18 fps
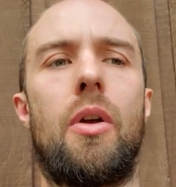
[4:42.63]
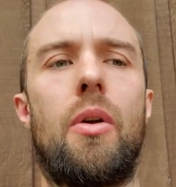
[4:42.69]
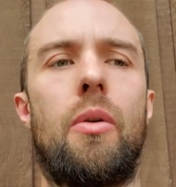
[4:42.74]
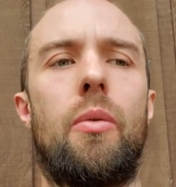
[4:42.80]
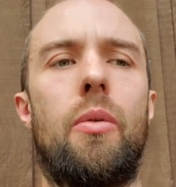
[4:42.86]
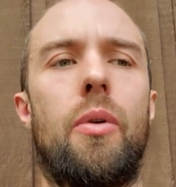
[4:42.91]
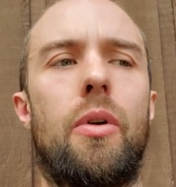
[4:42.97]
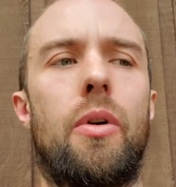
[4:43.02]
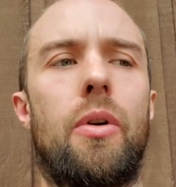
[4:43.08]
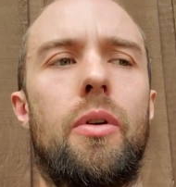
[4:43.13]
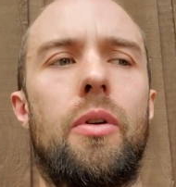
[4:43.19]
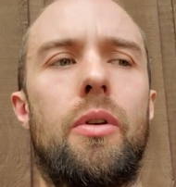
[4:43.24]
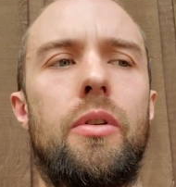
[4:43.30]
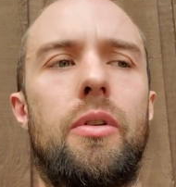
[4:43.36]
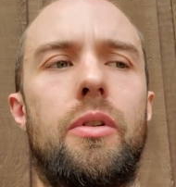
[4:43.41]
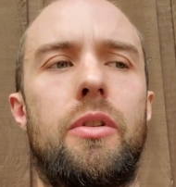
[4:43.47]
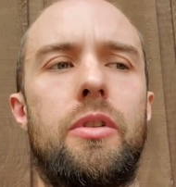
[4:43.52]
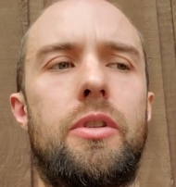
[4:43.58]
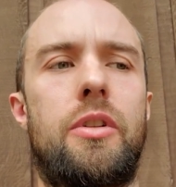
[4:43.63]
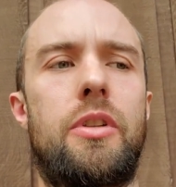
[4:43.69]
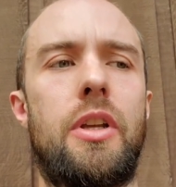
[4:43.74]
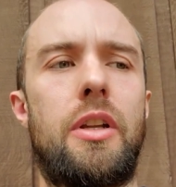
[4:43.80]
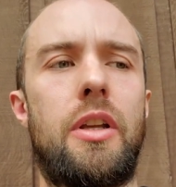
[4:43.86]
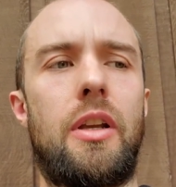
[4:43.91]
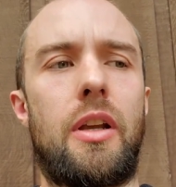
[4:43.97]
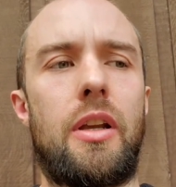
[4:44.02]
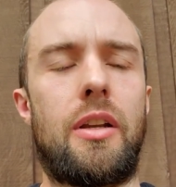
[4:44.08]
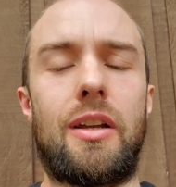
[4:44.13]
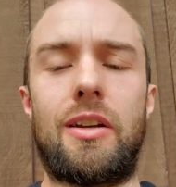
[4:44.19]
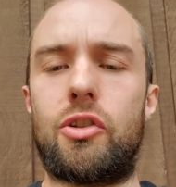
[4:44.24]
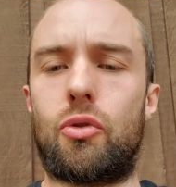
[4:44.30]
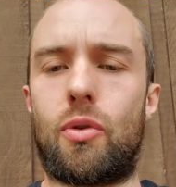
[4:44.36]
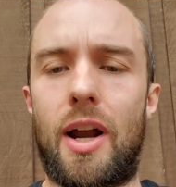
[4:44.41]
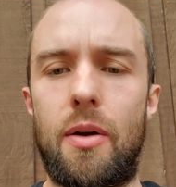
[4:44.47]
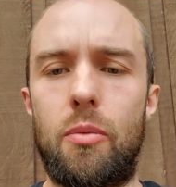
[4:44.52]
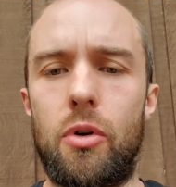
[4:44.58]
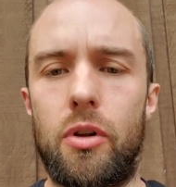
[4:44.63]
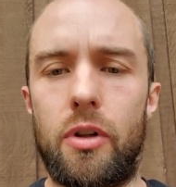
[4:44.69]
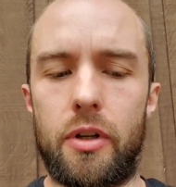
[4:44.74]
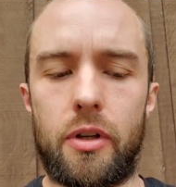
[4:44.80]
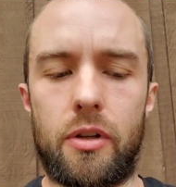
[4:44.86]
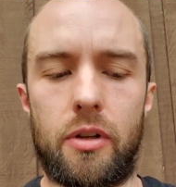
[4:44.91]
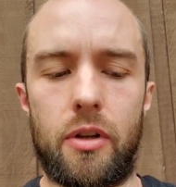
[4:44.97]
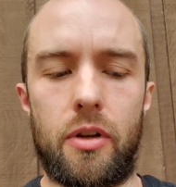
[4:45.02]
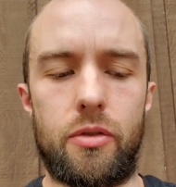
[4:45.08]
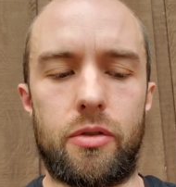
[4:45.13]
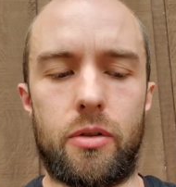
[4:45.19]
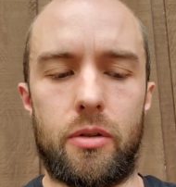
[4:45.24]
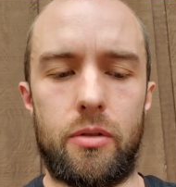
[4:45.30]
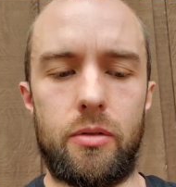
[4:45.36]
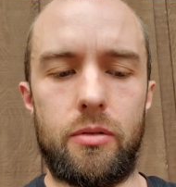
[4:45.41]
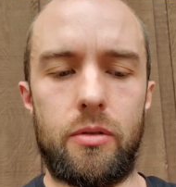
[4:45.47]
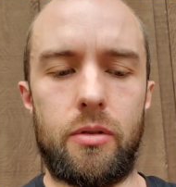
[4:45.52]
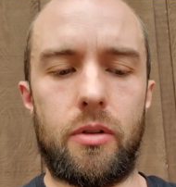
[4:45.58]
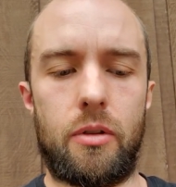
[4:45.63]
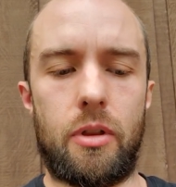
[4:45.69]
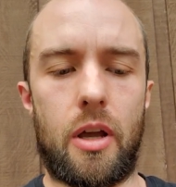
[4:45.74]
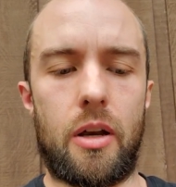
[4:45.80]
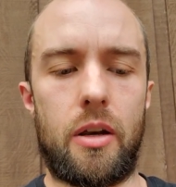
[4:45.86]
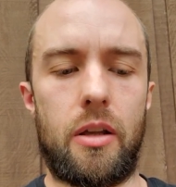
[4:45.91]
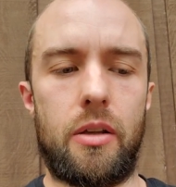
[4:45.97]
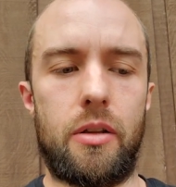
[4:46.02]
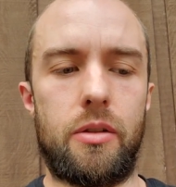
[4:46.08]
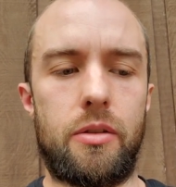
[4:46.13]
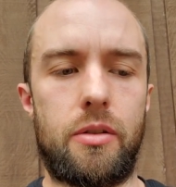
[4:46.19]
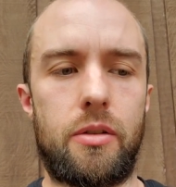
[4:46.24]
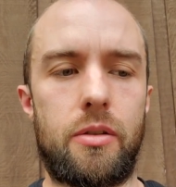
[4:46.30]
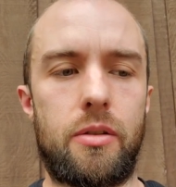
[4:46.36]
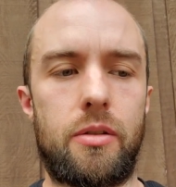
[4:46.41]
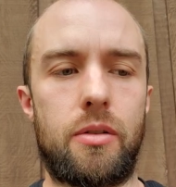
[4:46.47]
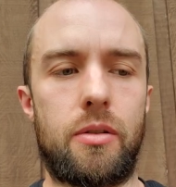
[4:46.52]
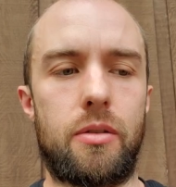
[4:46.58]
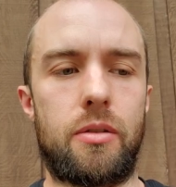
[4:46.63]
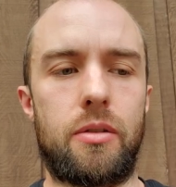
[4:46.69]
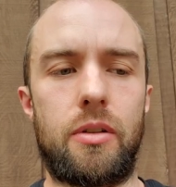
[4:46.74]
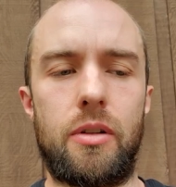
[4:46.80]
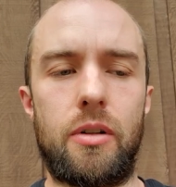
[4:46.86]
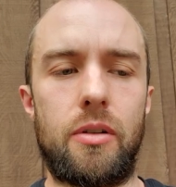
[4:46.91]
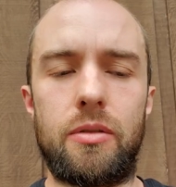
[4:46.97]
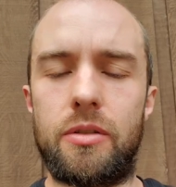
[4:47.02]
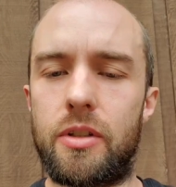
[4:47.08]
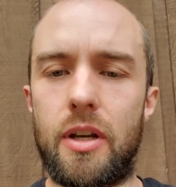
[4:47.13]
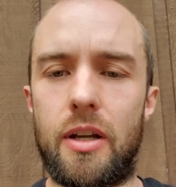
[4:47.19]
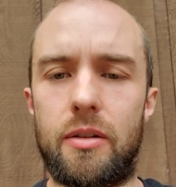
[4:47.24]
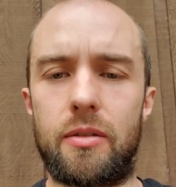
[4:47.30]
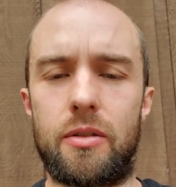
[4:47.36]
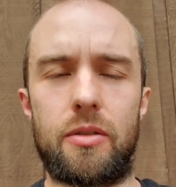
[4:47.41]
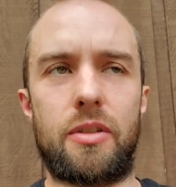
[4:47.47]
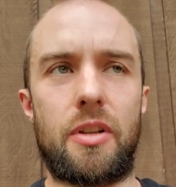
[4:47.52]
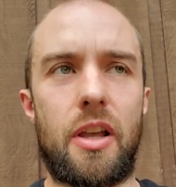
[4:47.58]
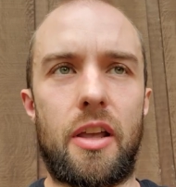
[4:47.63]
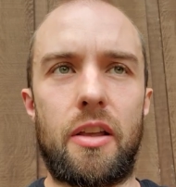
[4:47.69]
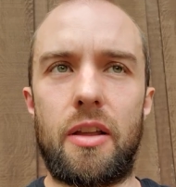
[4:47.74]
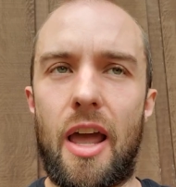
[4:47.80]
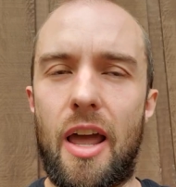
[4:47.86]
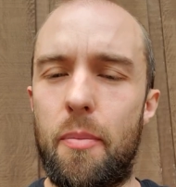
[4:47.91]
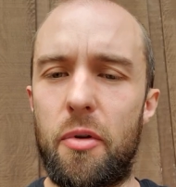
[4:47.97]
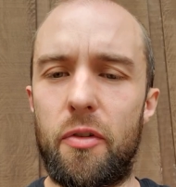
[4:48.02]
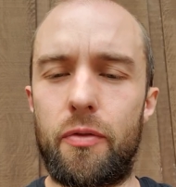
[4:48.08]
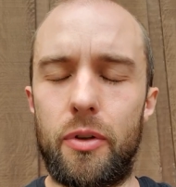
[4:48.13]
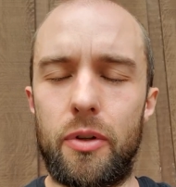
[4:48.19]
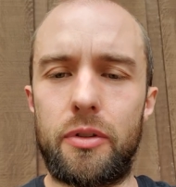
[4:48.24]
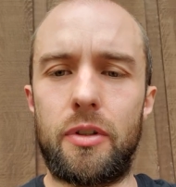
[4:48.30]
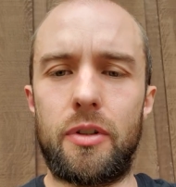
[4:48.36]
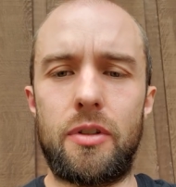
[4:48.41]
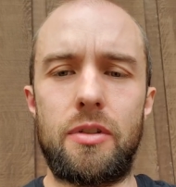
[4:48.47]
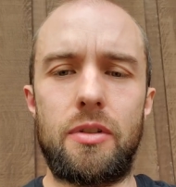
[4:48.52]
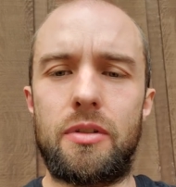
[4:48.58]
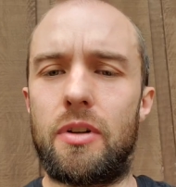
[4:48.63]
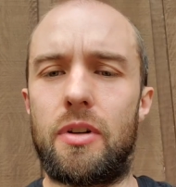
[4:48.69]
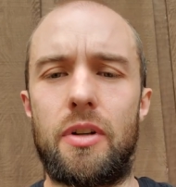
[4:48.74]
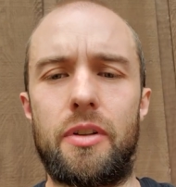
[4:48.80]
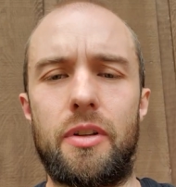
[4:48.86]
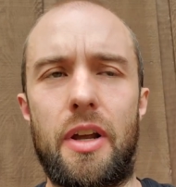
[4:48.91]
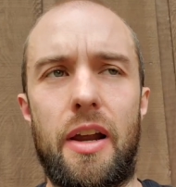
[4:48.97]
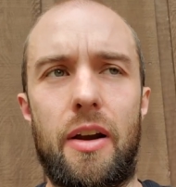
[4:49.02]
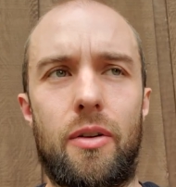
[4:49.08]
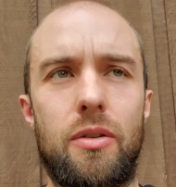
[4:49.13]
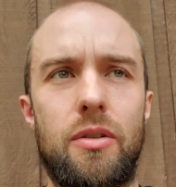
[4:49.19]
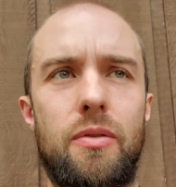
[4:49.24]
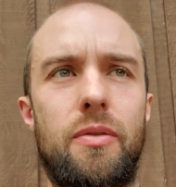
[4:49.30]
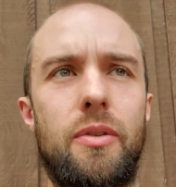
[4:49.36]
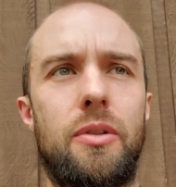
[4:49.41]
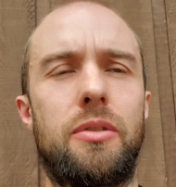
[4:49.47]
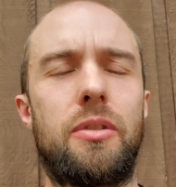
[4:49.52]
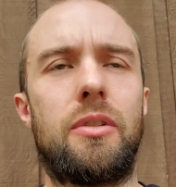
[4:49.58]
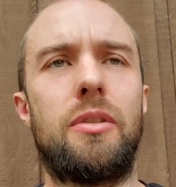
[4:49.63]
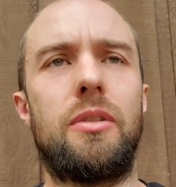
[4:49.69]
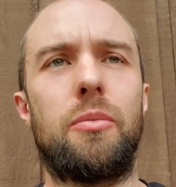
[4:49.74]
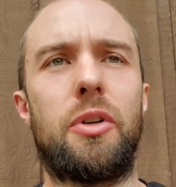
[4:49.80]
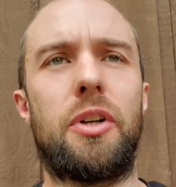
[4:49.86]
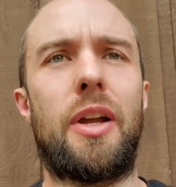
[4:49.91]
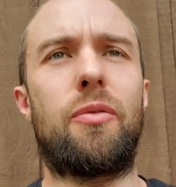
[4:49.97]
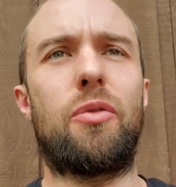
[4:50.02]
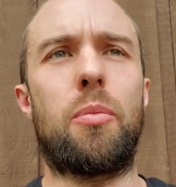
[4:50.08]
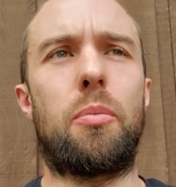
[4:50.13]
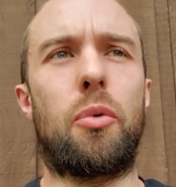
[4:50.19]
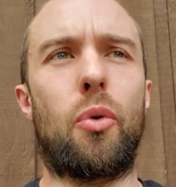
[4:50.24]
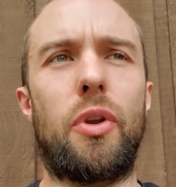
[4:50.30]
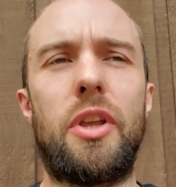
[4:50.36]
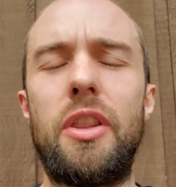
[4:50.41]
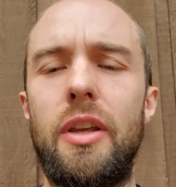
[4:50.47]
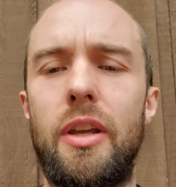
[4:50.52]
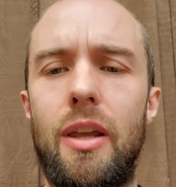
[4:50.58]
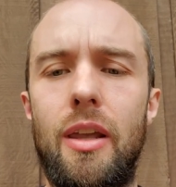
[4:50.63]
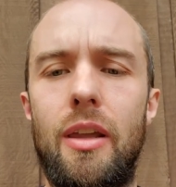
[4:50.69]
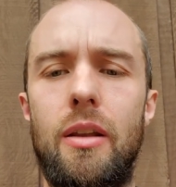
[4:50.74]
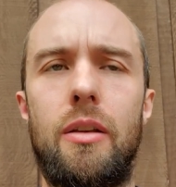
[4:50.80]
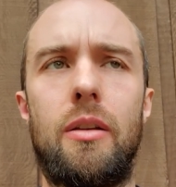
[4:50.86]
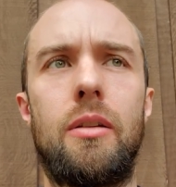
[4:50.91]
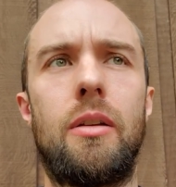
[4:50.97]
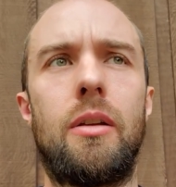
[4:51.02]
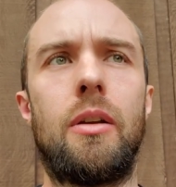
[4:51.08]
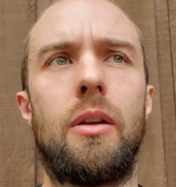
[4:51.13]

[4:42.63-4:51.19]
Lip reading: We're sitting in a drywall enclosure that is, it's got this HEPA filters, so all the air is filtered, and we're never breathing in